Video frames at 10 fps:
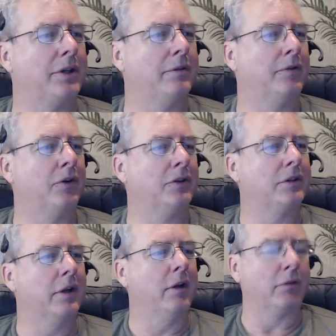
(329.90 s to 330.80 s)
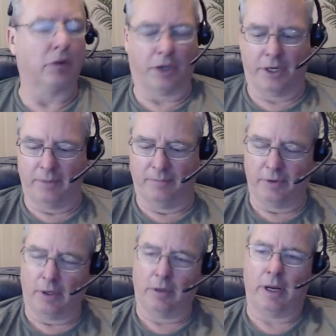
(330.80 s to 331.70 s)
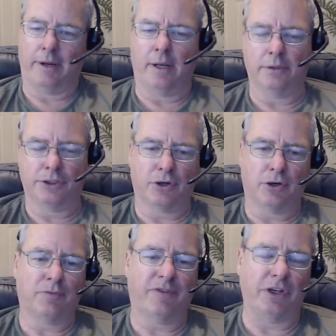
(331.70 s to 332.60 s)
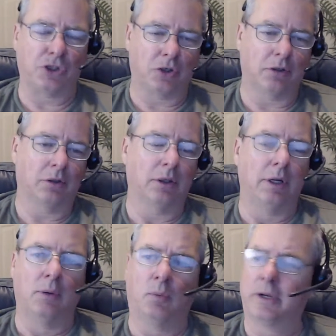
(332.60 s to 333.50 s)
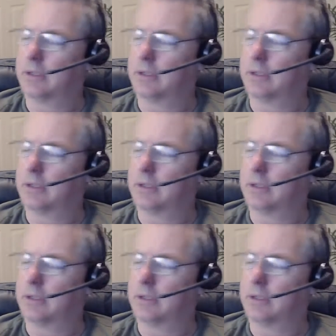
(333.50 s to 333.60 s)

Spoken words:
the verse? And I'll look it up. I got a search feature. What are